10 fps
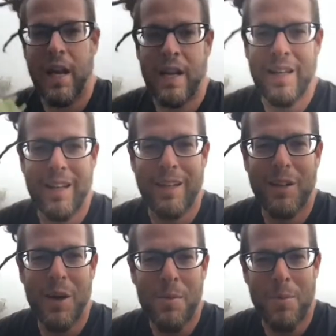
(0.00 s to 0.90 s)
I wanted to
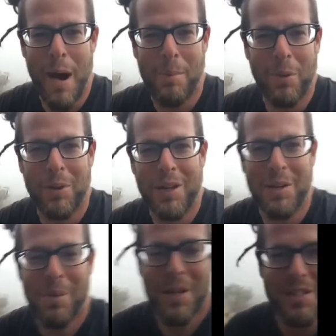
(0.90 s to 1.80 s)
end it
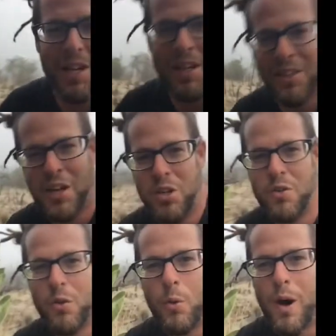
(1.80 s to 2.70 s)
properly by
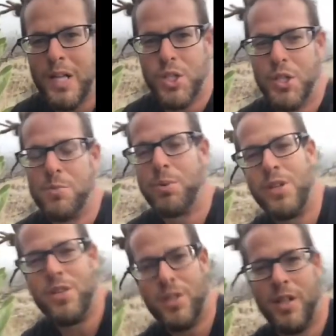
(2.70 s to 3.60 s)
saying thank you for
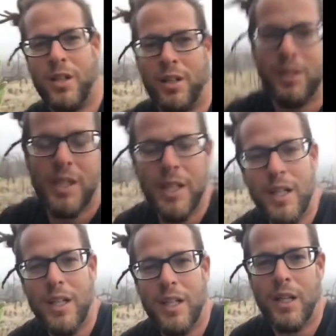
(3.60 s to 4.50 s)
watching. Please
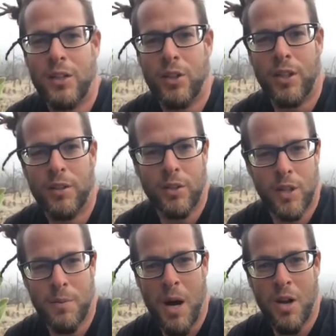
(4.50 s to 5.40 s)

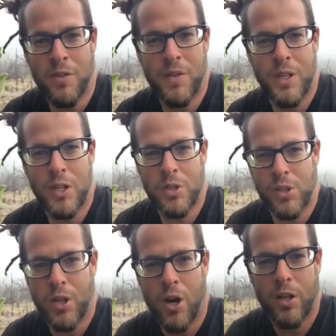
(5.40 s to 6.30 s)
look at my other
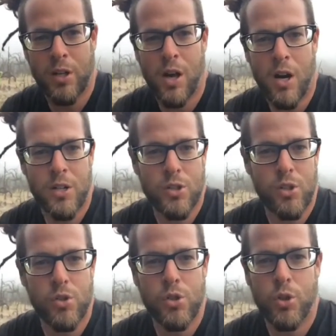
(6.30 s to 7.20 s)
videos at Garden to
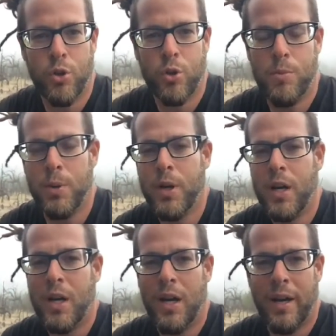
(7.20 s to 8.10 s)
Gardens
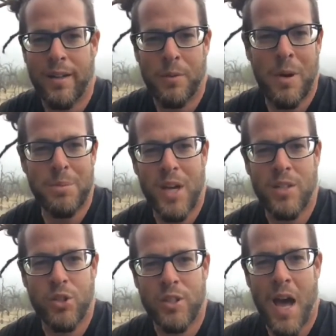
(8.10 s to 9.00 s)
YouTube. The
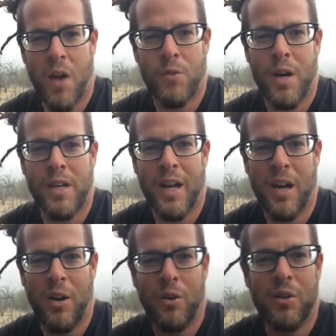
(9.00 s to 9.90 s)
websites are down
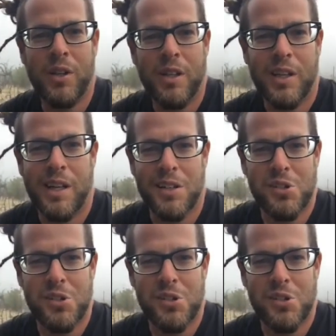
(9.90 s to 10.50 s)
right now.